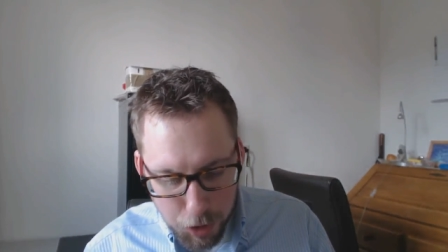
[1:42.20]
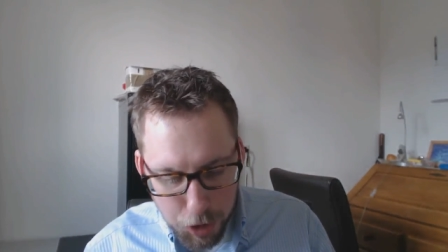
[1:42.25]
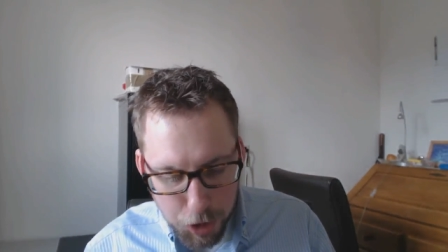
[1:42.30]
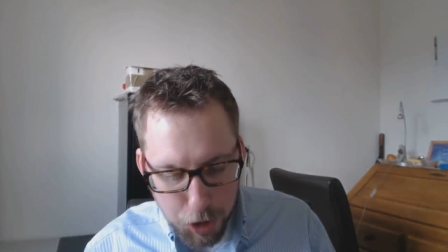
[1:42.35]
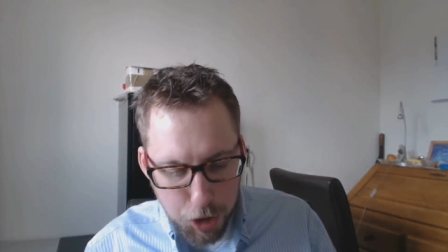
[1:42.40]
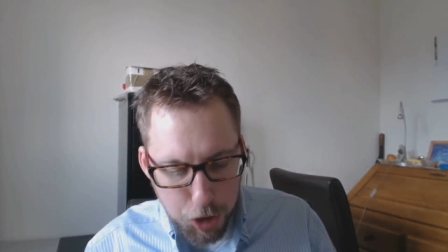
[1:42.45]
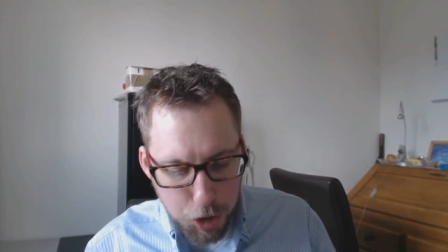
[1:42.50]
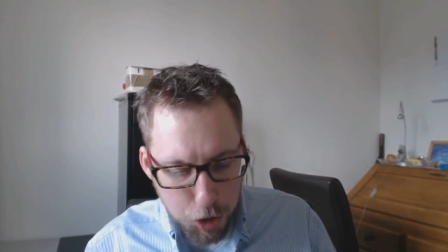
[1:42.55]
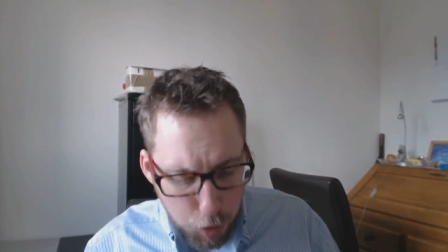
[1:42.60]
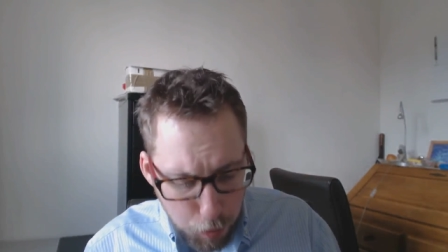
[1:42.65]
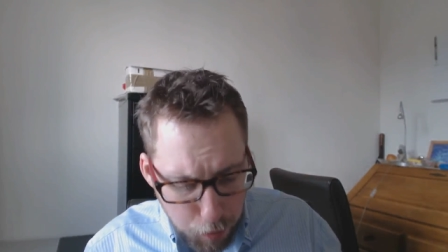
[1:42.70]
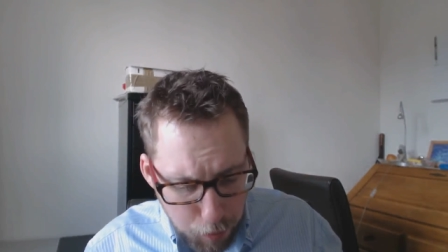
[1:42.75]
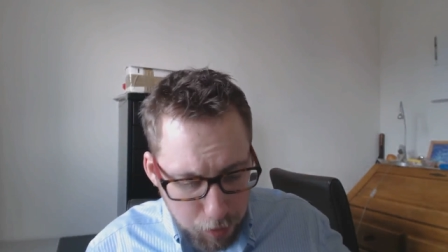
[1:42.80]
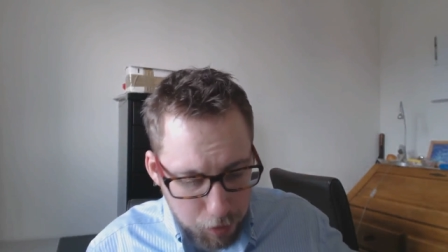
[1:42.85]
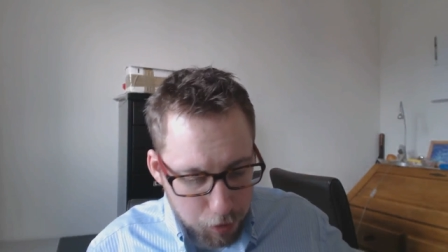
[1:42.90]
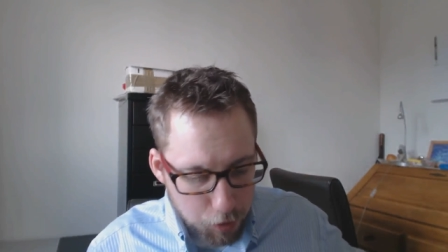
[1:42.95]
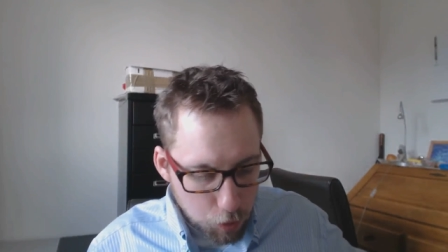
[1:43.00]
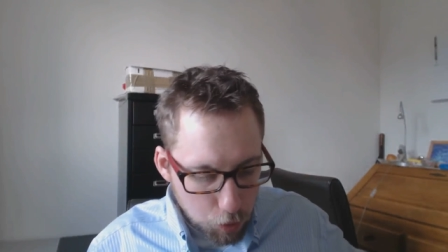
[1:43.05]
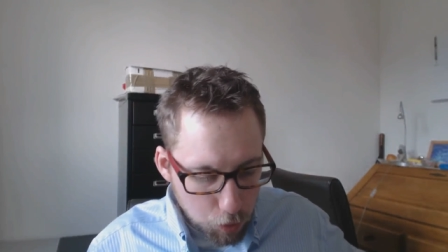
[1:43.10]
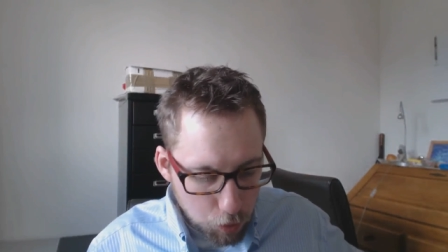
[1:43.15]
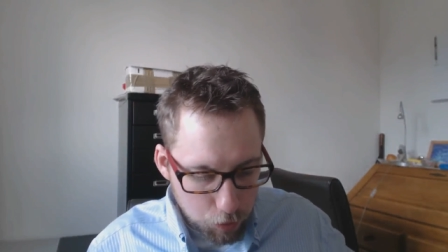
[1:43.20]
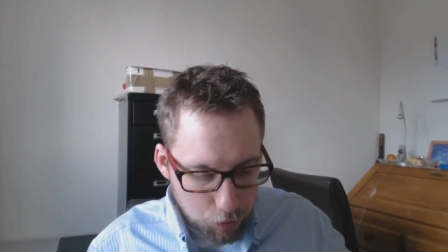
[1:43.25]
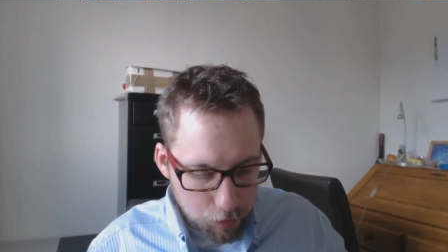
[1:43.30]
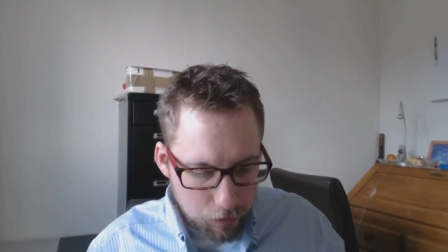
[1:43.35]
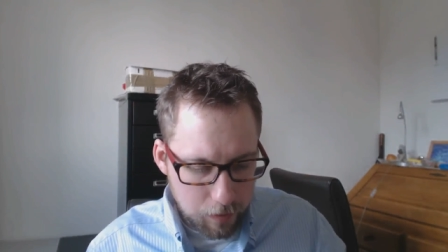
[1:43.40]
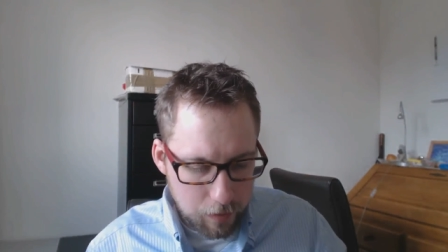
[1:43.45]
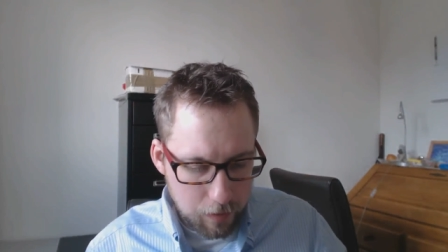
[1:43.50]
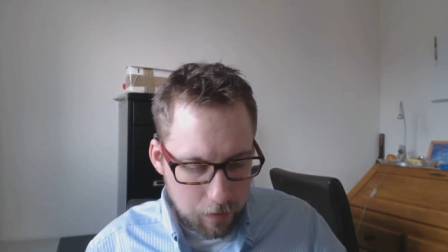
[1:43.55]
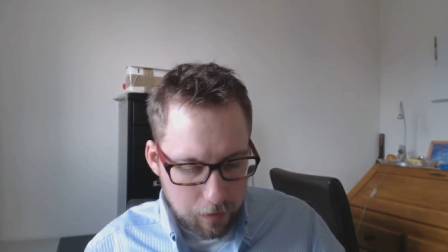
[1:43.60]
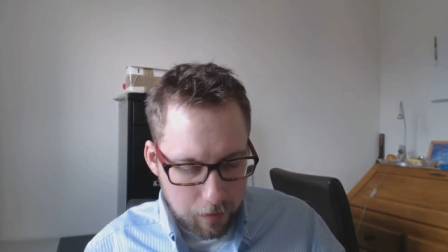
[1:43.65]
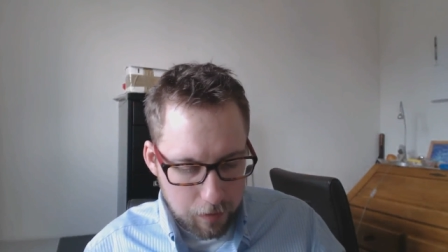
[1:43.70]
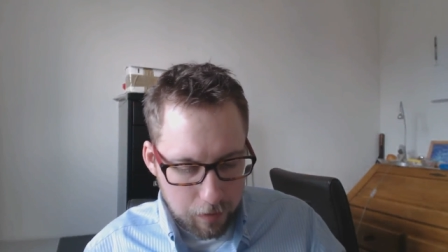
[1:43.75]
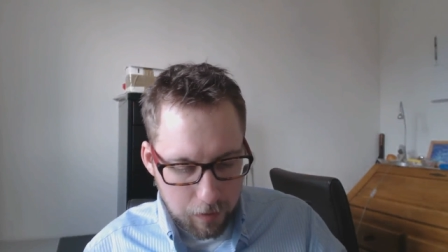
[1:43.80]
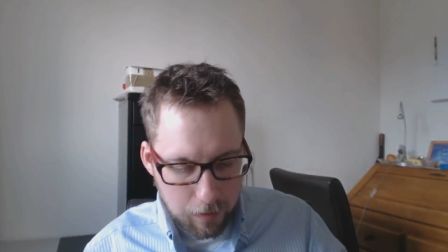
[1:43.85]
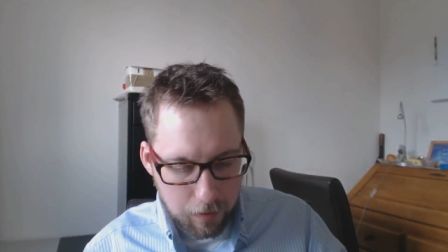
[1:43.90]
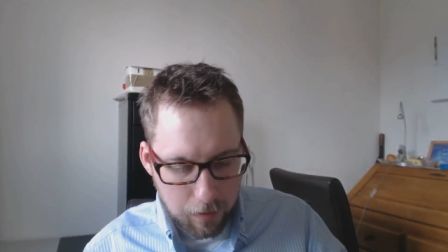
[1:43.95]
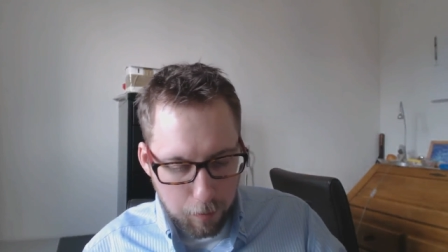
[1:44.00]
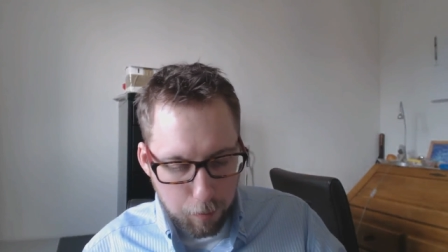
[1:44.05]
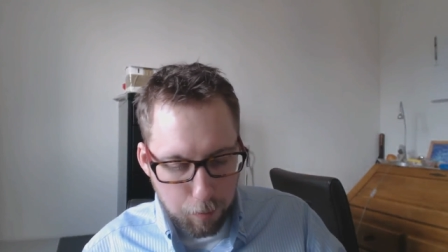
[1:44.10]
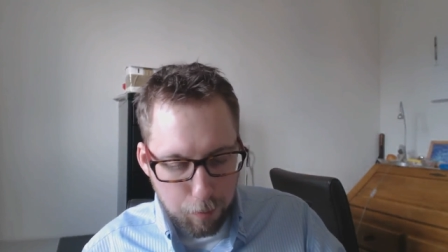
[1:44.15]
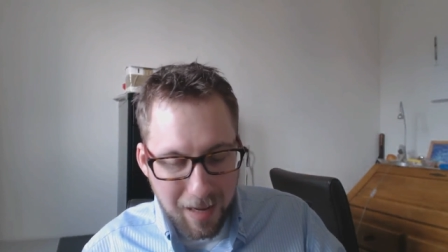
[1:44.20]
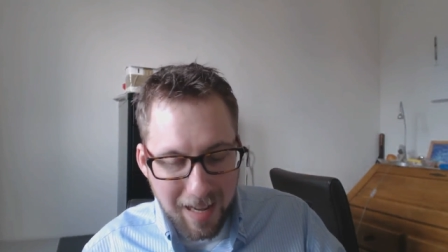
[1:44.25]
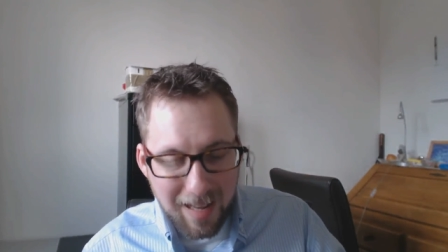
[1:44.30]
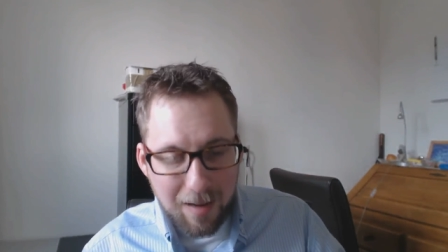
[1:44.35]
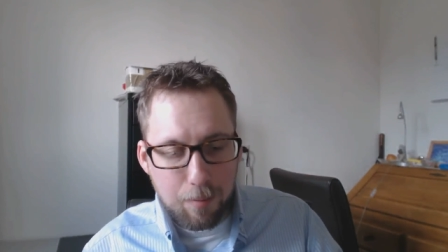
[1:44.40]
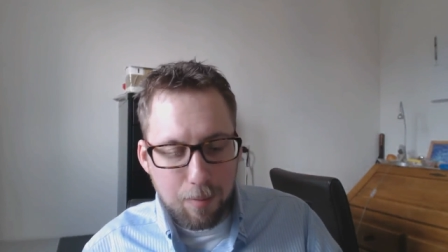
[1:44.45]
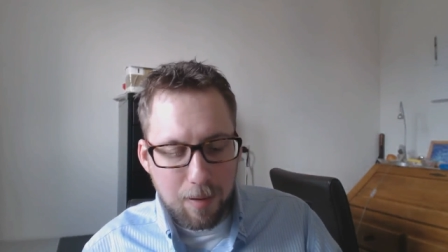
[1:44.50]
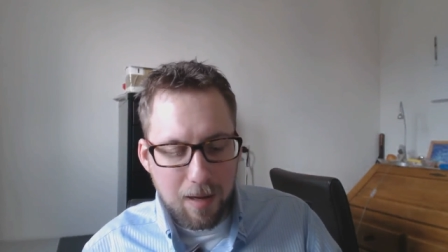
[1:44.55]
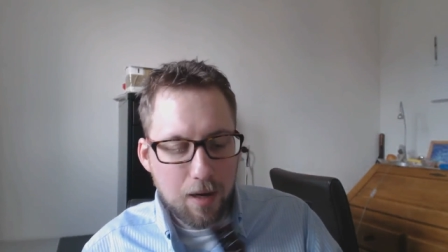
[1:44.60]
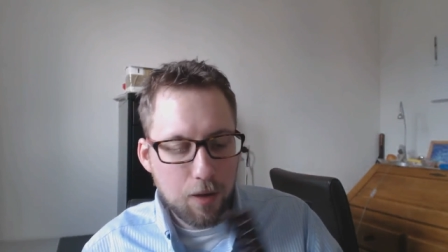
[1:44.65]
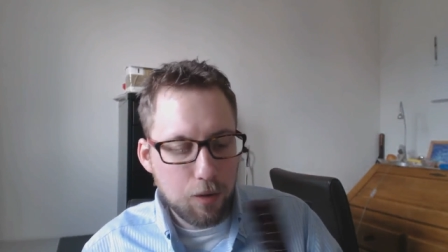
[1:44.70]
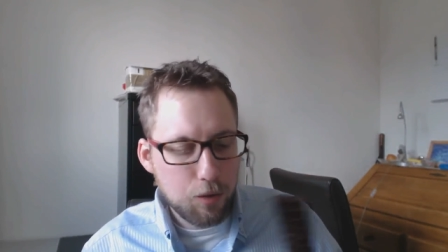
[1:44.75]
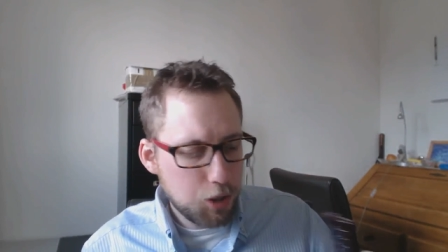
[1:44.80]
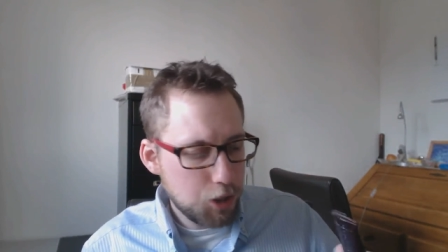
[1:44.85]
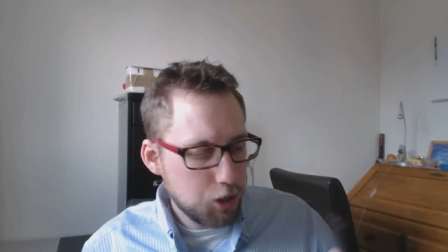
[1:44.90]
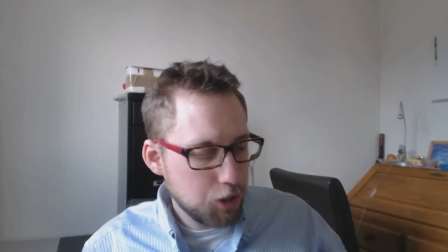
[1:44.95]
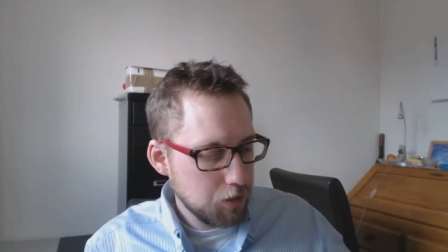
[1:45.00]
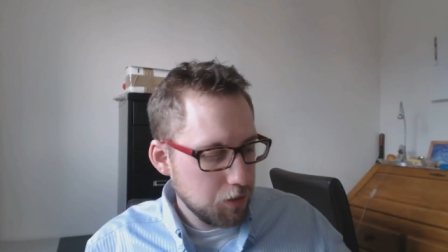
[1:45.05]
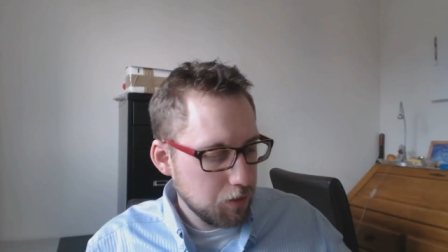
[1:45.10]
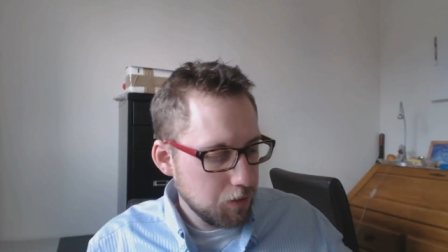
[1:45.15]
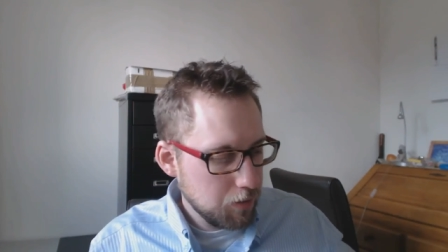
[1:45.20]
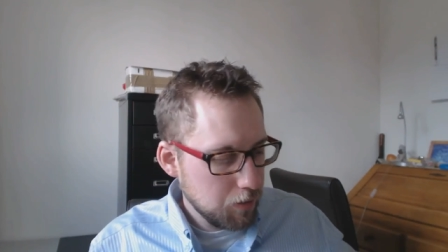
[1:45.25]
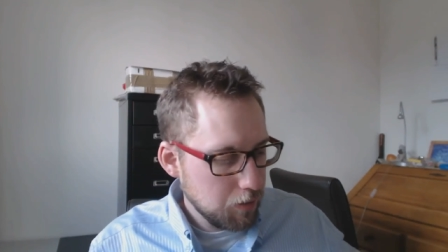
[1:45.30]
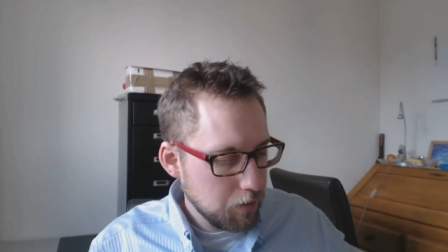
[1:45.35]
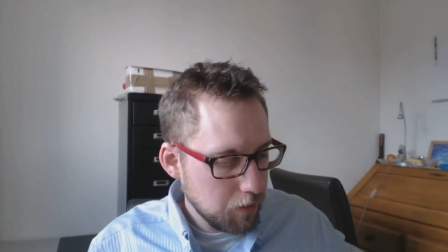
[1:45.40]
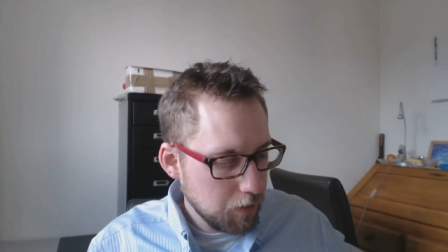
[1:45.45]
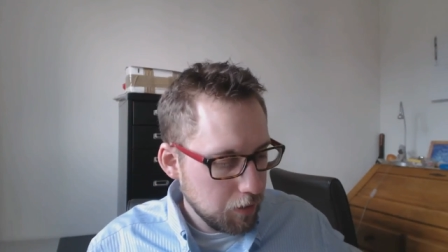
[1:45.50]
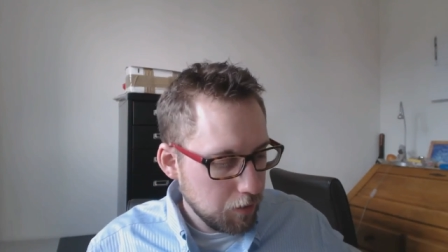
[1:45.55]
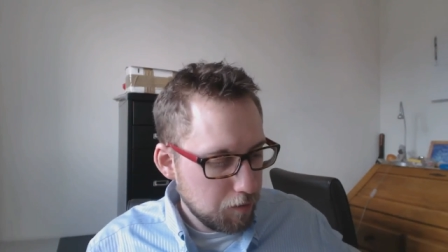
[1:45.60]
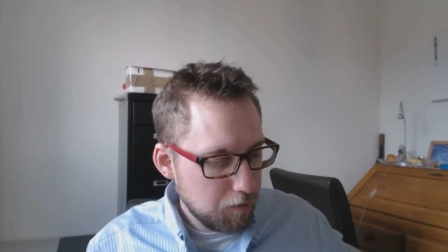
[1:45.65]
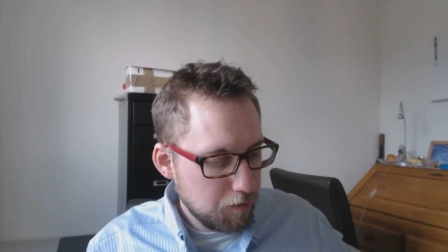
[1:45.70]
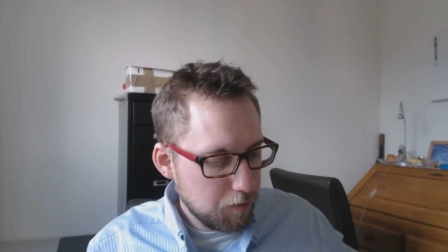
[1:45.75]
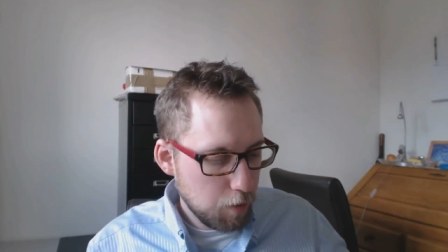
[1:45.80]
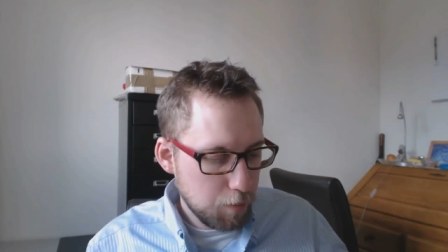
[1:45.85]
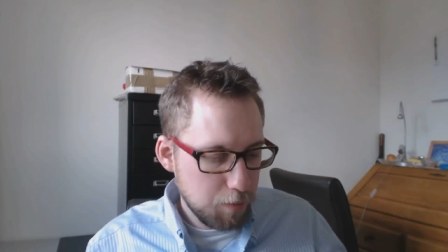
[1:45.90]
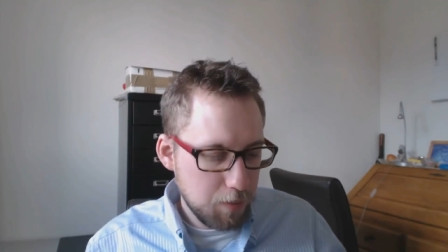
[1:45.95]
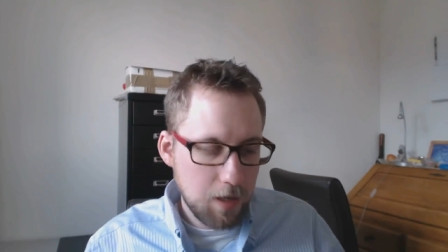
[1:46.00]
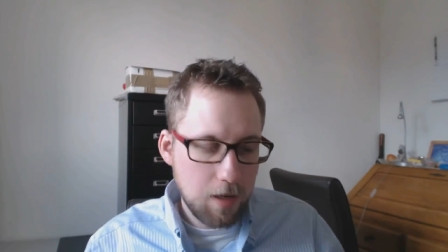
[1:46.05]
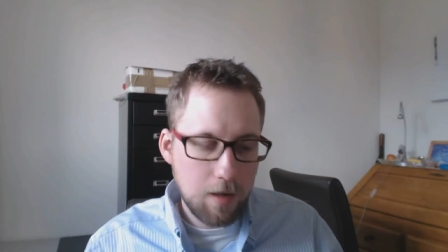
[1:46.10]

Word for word: super cool pen pouch from